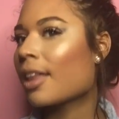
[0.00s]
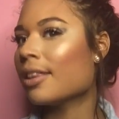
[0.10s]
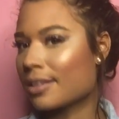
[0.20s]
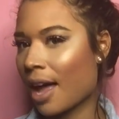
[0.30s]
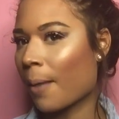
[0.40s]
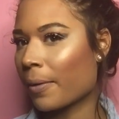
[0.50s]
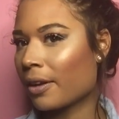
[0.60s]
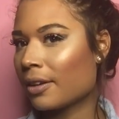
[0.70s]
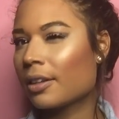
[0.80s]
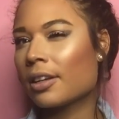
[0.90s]
this
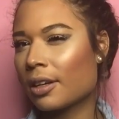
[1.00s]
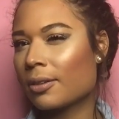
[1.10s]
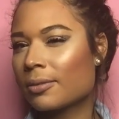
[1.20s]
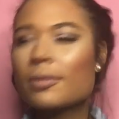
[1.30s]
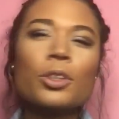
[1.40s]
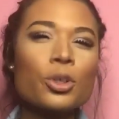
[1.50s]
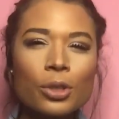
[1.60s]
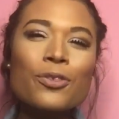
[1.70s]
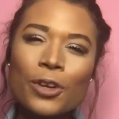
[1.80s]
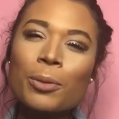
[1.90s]
happen, you know?
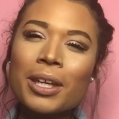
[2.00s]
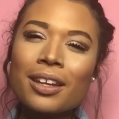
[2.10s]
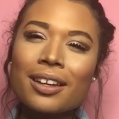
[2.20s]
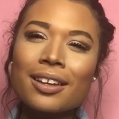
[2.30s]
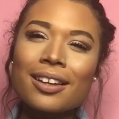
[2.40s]
Feel me?